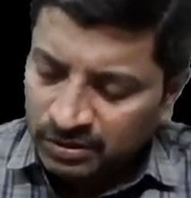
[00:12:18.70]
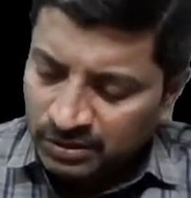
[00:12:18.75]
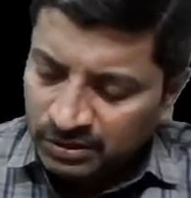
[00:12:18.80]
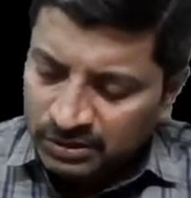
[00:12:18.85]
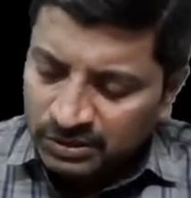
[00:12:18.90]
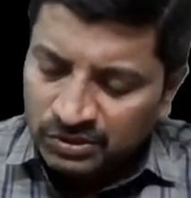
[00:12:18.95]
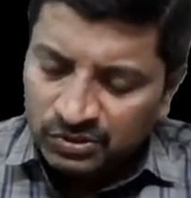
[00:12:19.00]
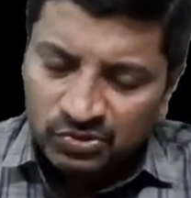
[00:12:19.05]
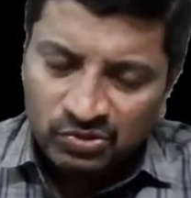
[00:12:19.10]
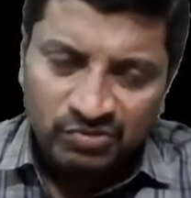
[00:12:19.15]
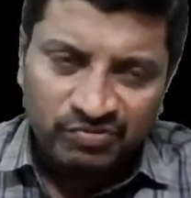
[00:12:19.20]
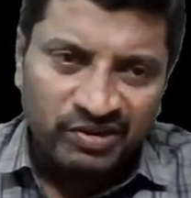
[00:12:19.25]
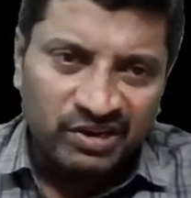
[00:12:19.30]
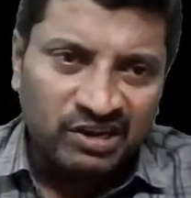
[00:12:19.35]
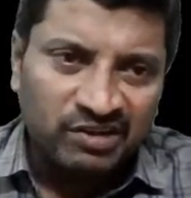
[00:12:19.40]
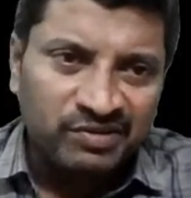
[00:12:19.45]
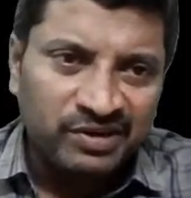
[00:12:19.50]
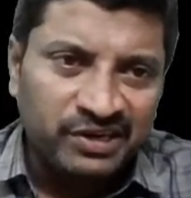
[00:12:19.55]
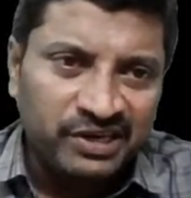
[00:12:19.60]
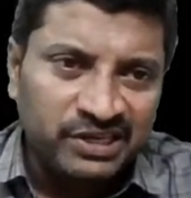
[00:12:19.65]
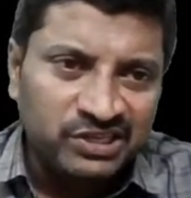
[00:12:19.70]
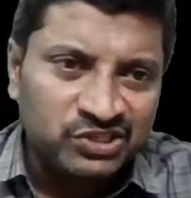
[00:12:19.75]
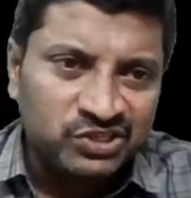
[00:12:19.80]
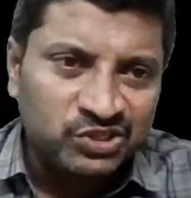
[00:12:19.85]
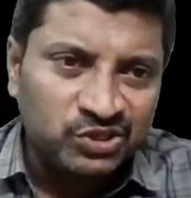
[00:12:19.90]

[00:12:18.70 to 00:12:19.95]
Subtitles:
So whenever it is